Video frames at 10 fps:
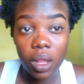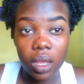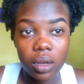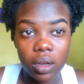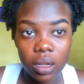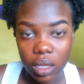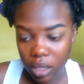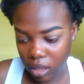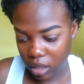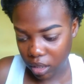and
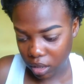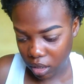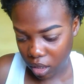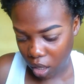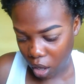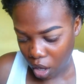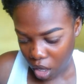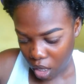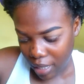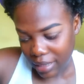then
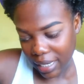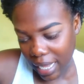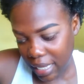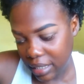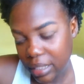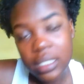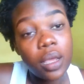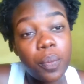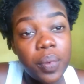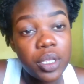the last step
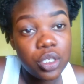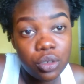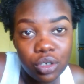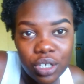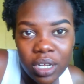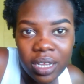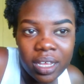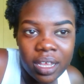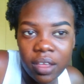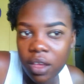is usually
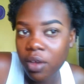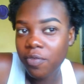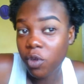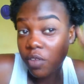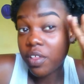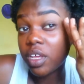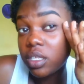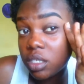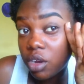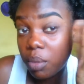well for the
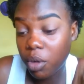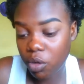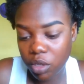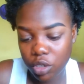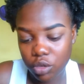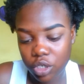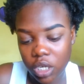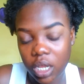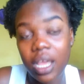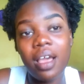Instagram brow is
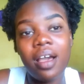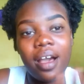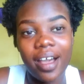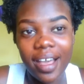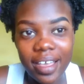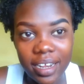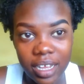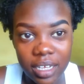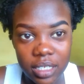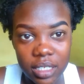usually a
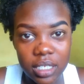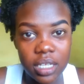highlight